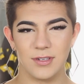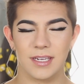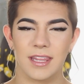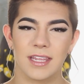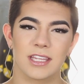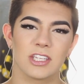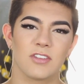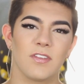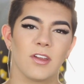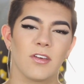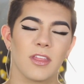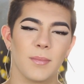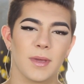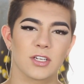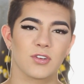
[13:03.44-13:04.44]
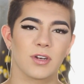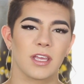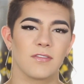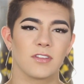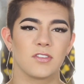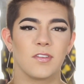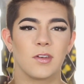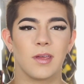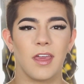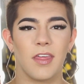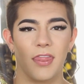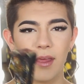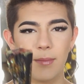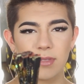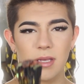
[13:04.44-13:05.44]
If you did like this video, then make sure to give this video a
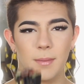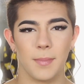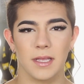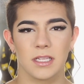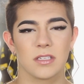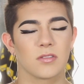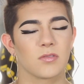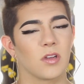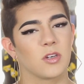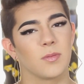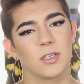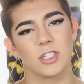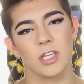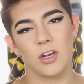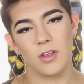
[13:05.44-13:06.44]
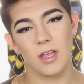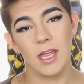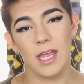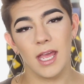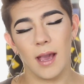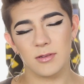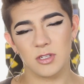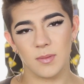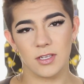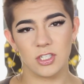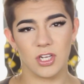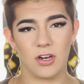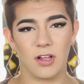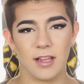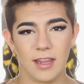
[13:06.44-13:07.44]
thumbs up and subscribe to my channel. It helps out my
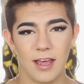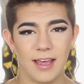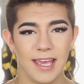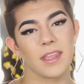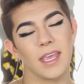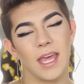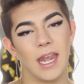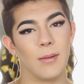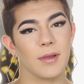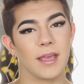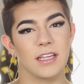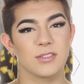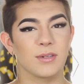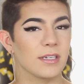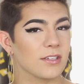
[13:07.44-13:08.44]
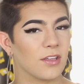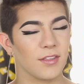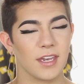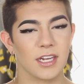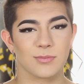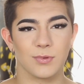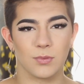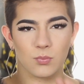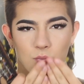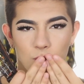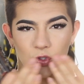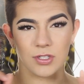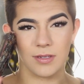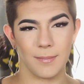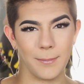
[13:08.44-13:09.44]
channel a lot. And I will catch you guys on the next one.
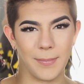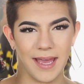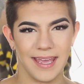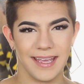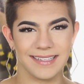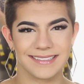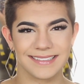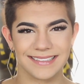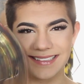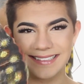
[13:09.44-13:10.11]
Bye.